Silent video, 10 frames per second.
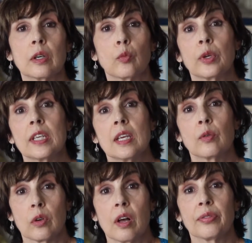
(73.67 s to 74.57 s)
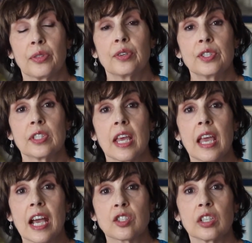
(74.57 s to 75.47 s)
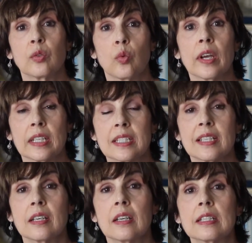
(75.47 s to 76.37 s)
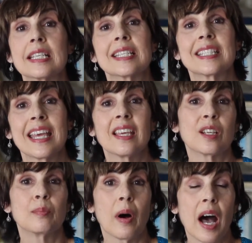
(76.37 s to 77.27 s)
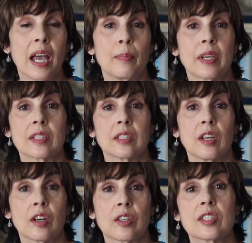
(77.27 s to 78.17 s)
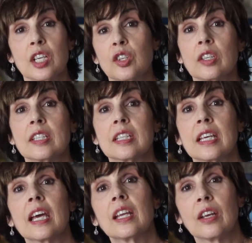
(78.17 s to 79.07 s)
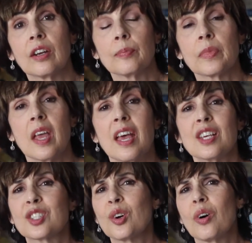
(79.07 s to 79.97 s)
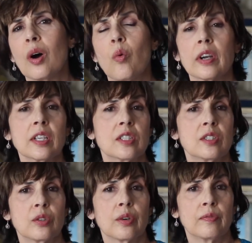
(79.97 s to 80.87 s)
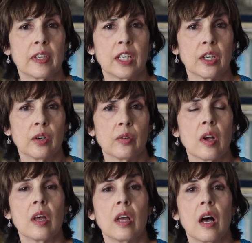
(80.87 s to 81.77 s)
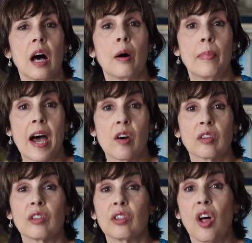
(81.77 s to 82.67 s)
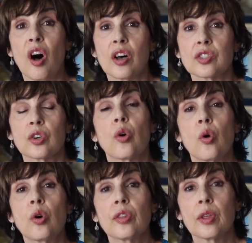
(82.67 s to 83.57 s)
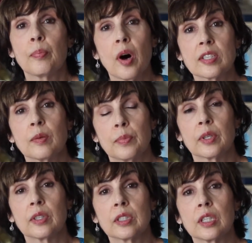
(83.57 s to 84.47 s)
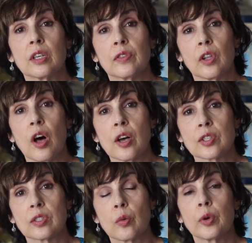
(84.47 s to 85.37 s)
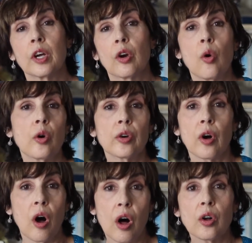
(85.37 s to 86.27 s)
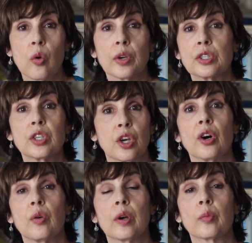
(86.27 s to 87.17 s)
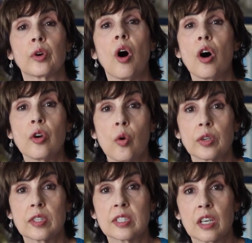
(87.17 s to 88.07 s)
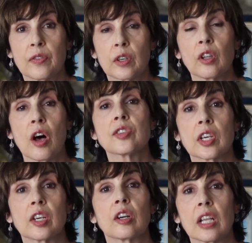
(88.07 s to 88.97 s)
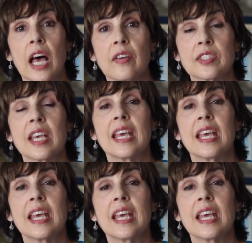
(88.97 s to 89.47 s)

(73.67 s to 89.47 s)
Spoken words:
we, on Thursday, actually went to say goodbye because the doctor said, you need to get here. So I wanted to do a video about loss or the possibility of loss. We are all going to go and we're all going to suffer loss in our lives.